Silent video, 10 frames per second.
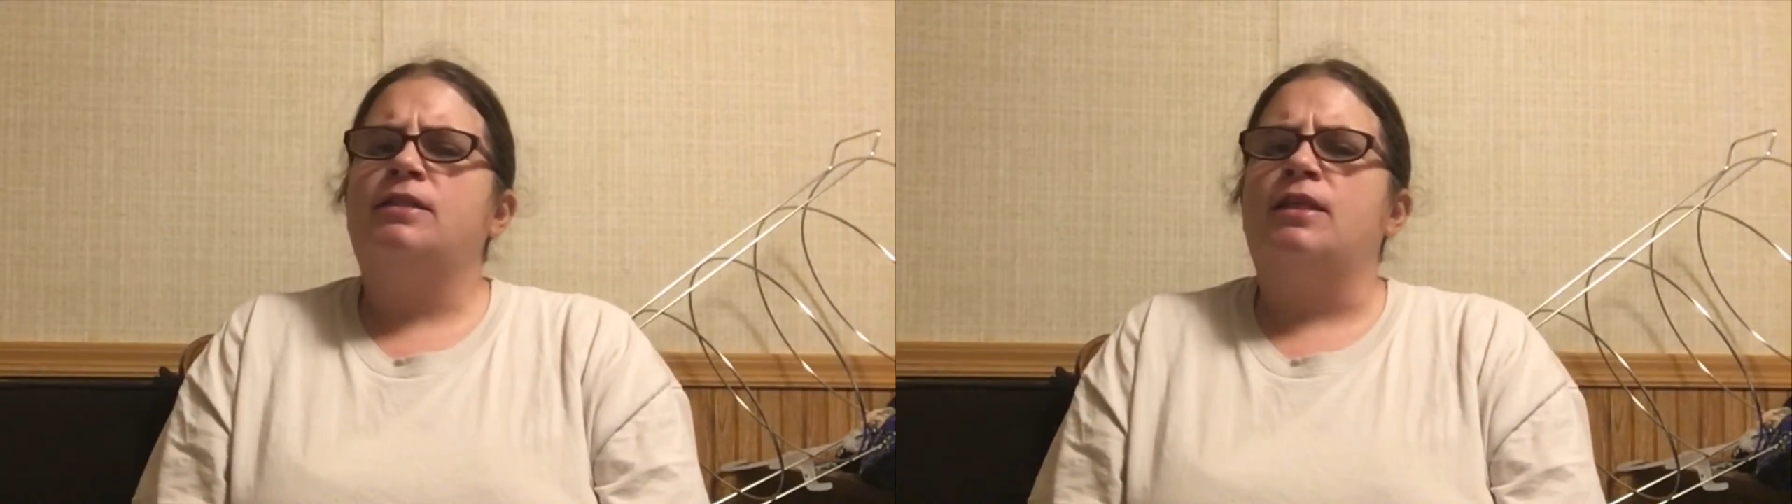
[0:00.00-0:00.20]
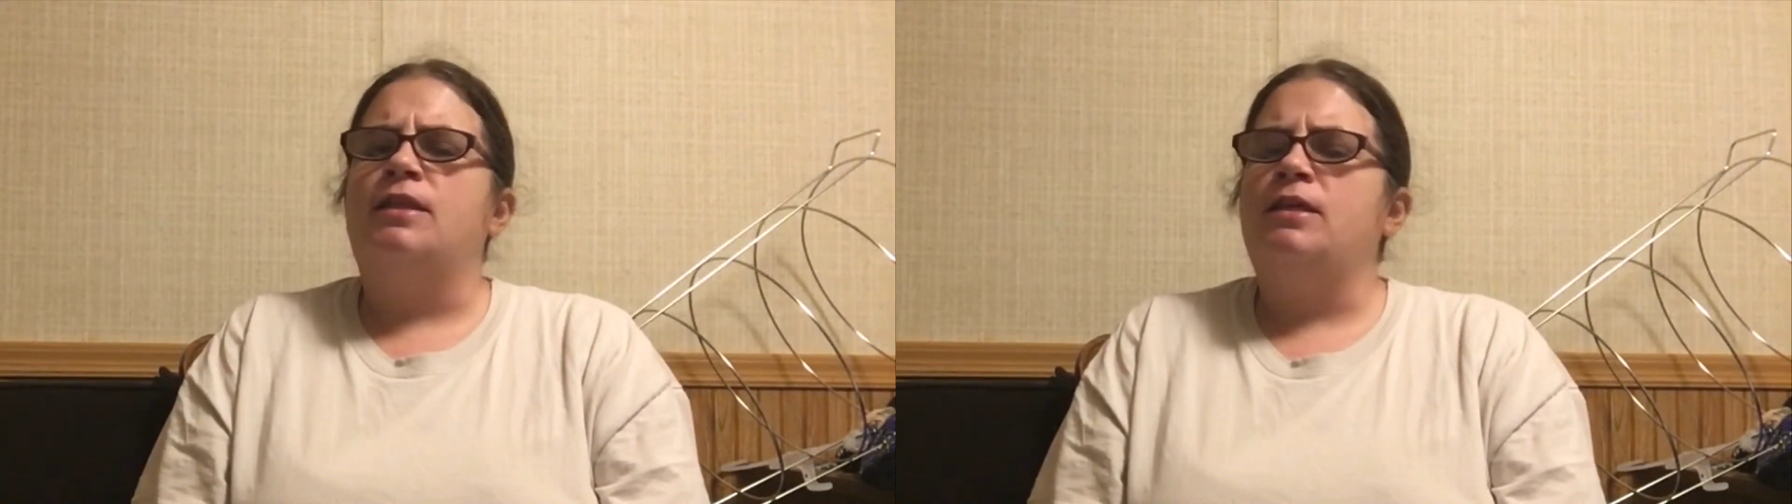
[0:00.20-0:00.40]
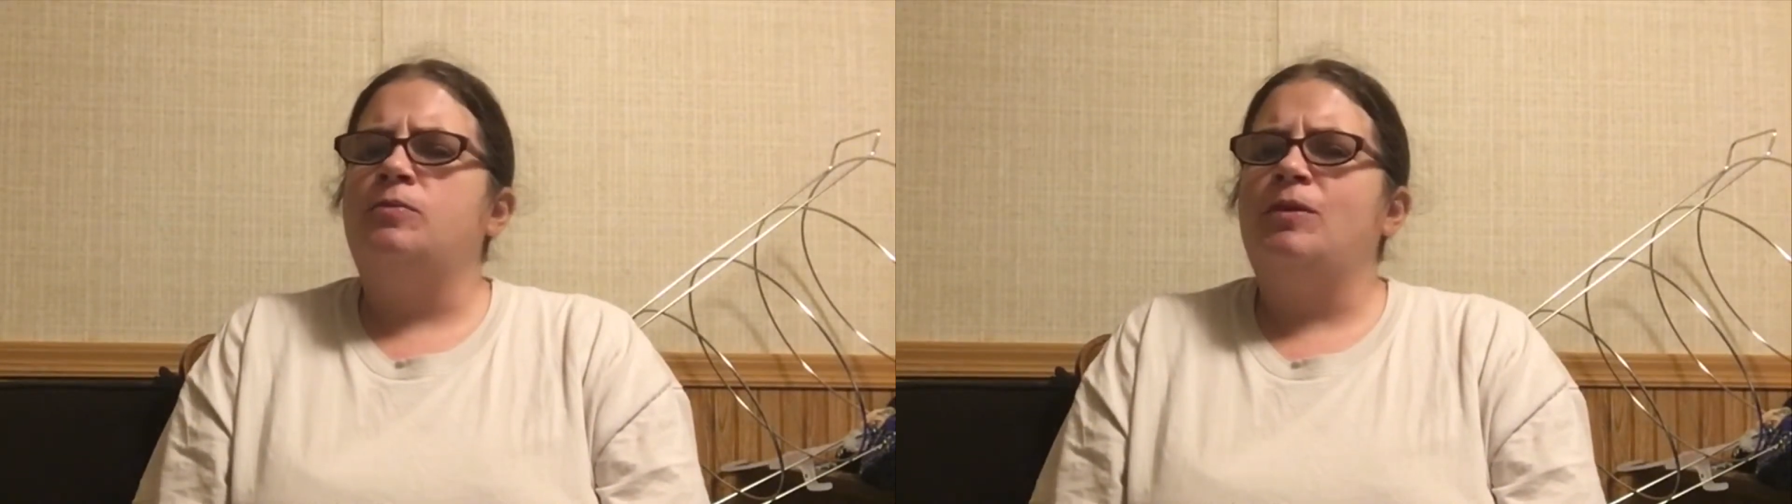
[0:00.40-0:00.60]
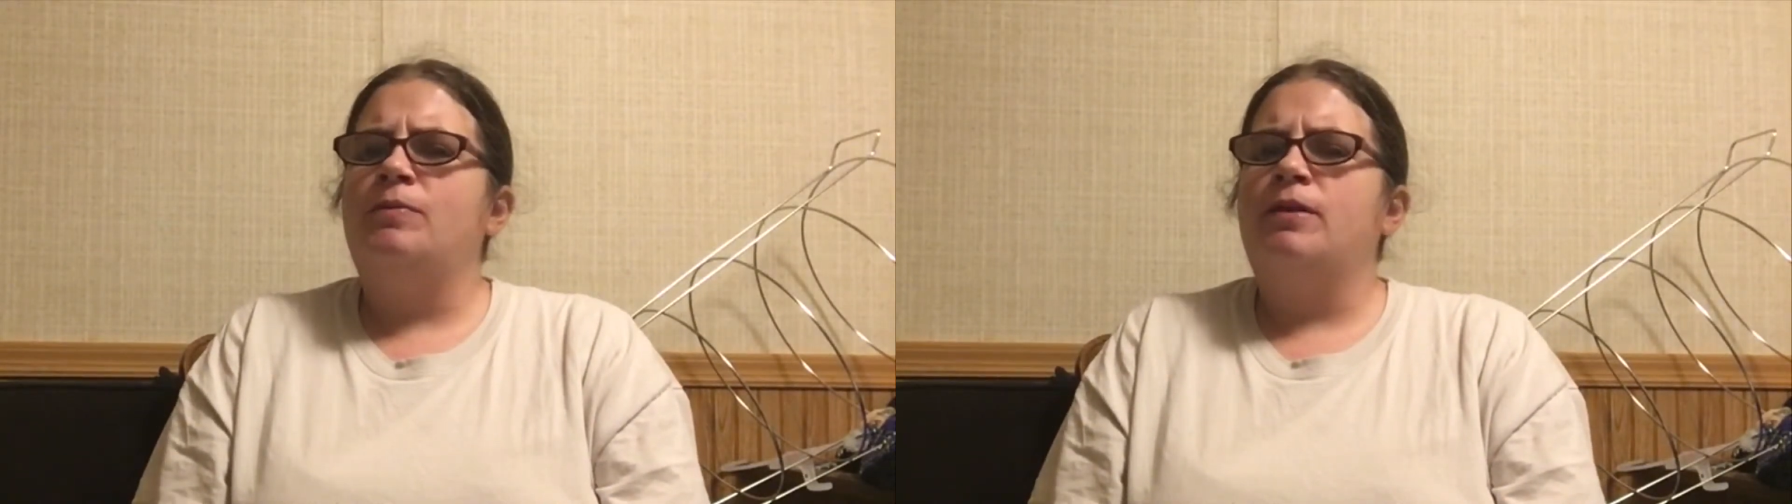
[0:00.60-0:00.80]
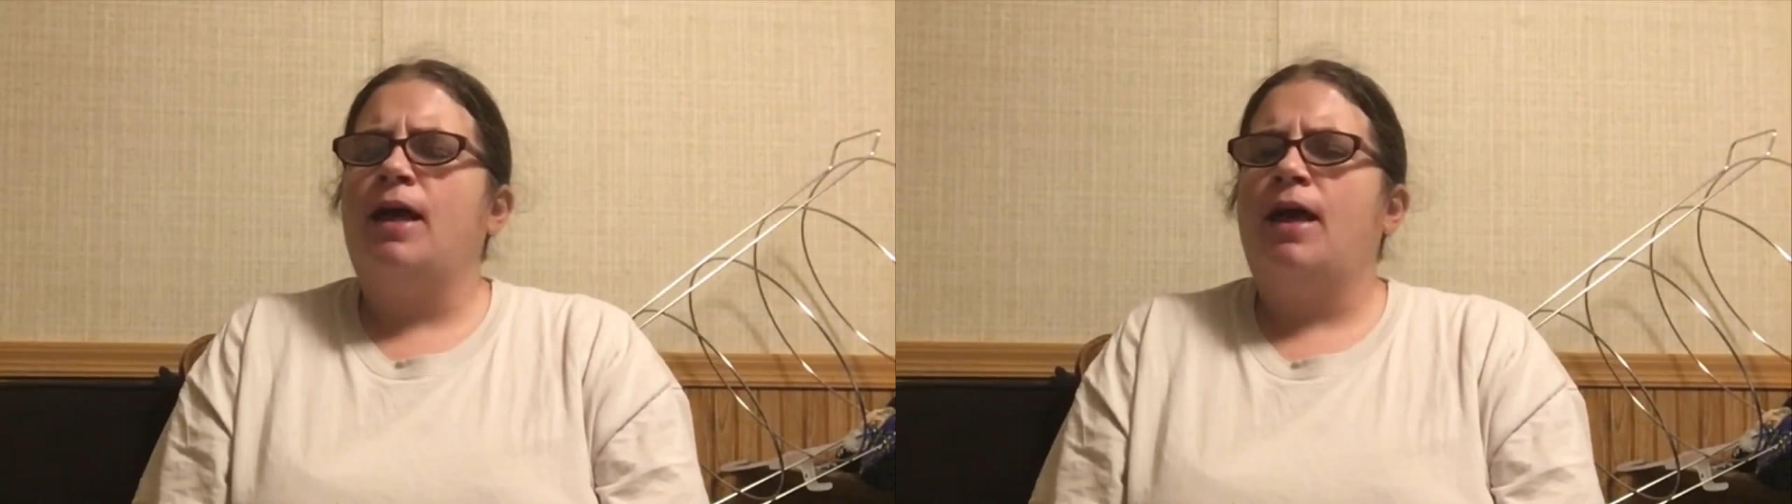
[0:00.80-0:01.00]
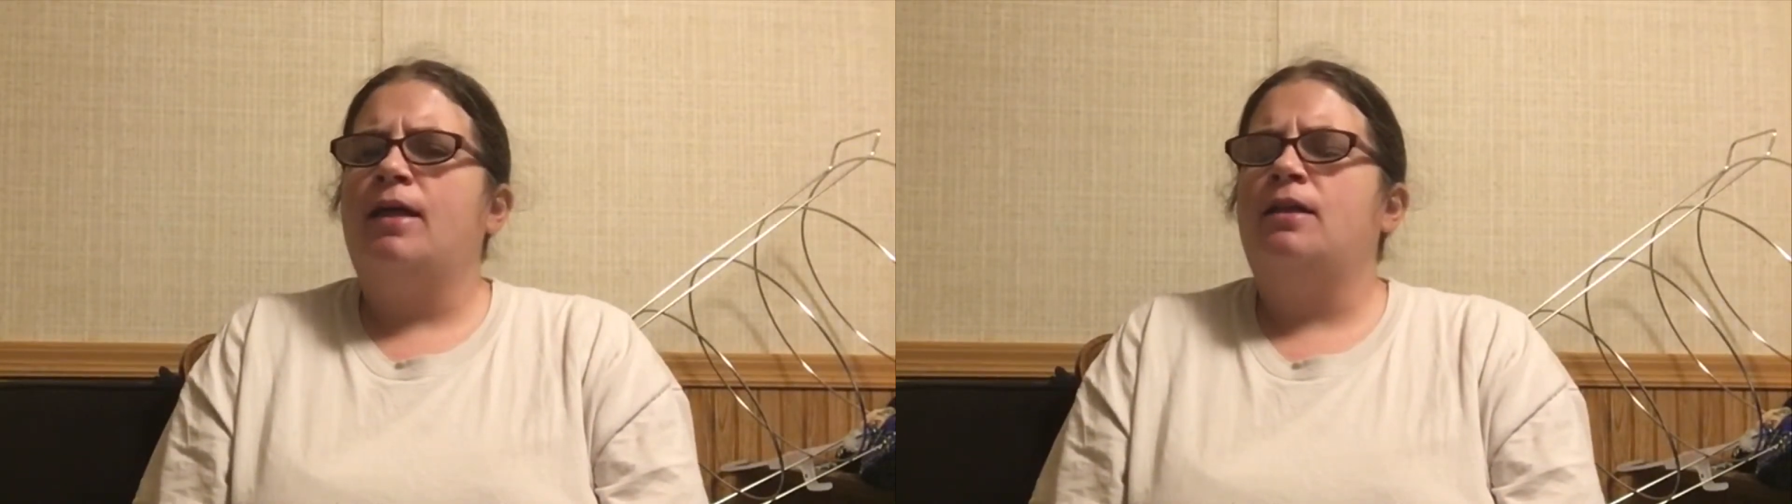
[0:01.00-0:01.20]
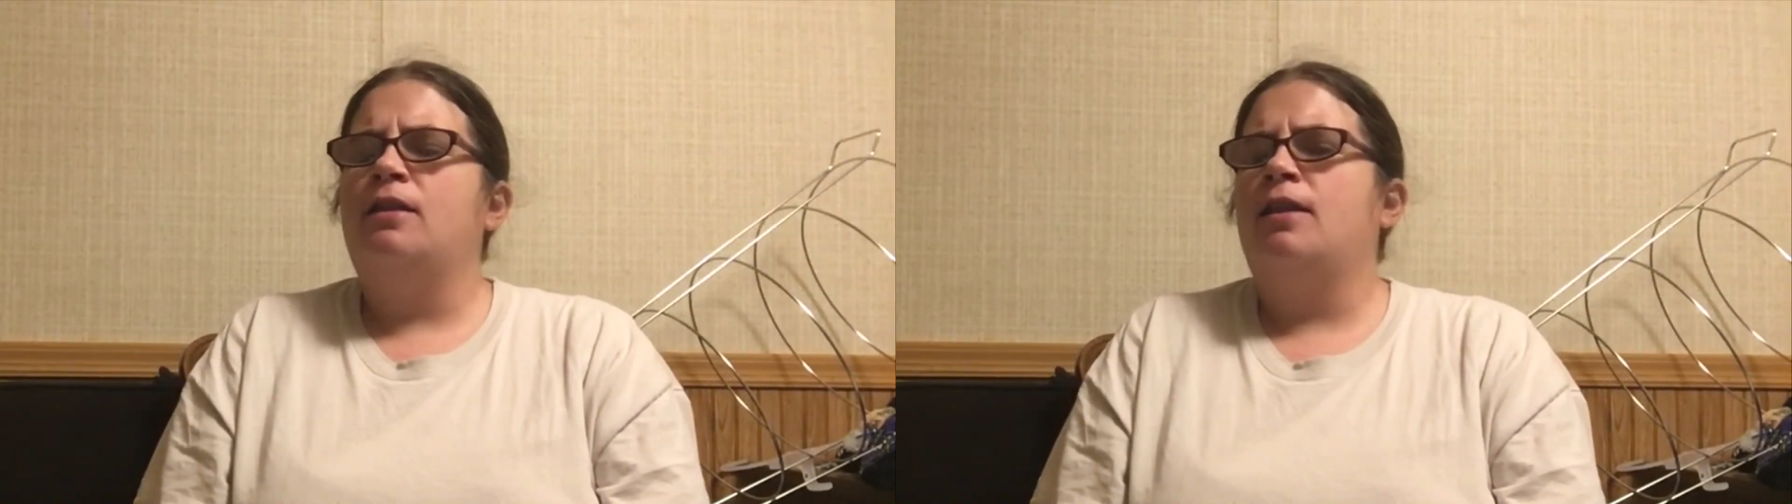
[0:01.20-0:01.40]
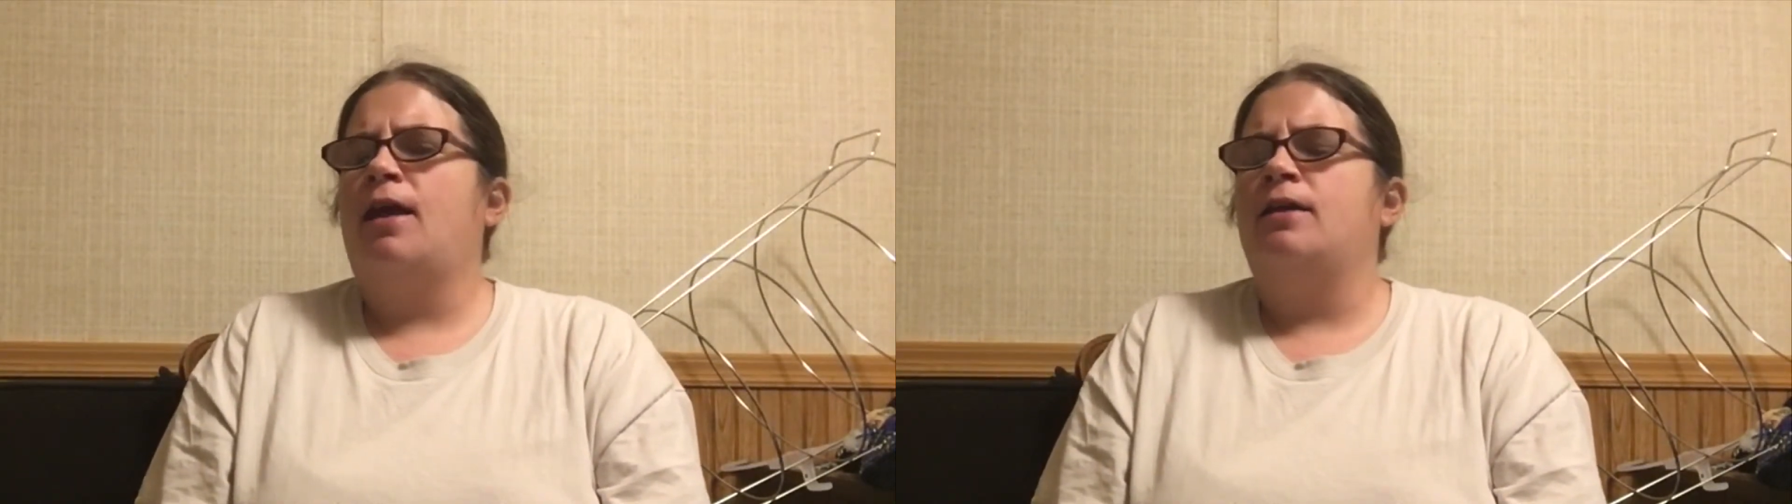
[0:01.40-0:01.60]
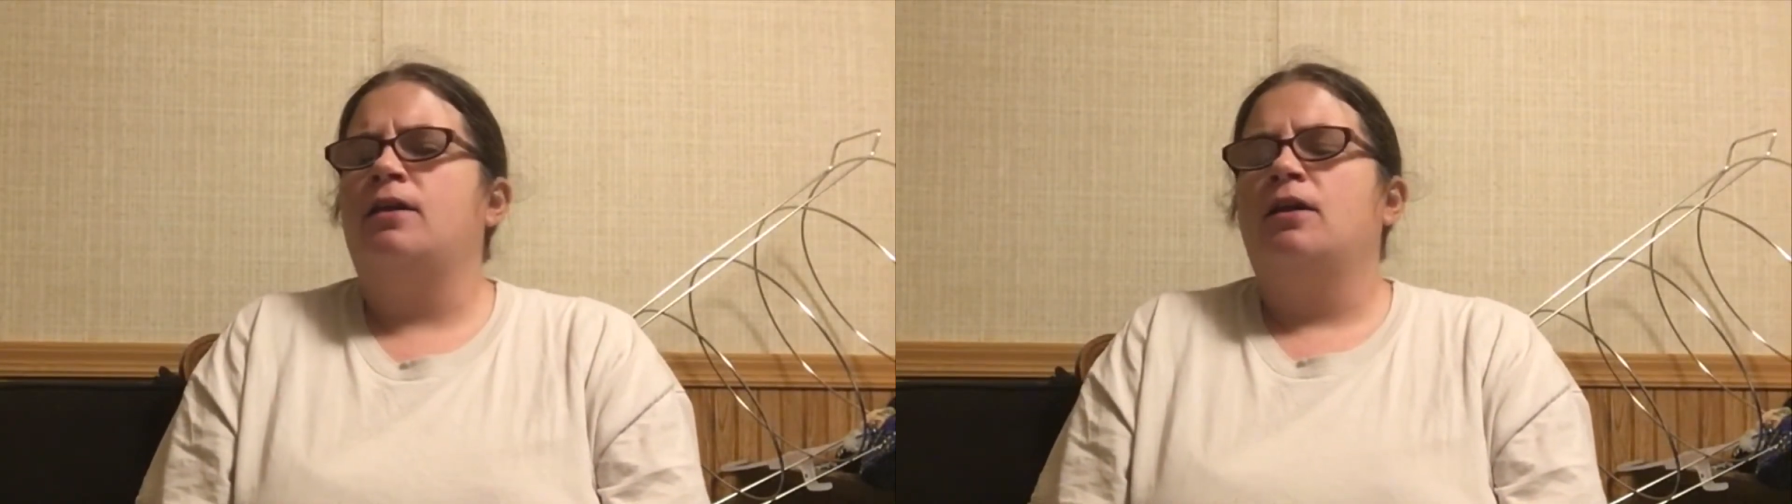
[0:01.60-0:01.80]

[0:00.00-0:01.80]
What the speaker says: that these people had that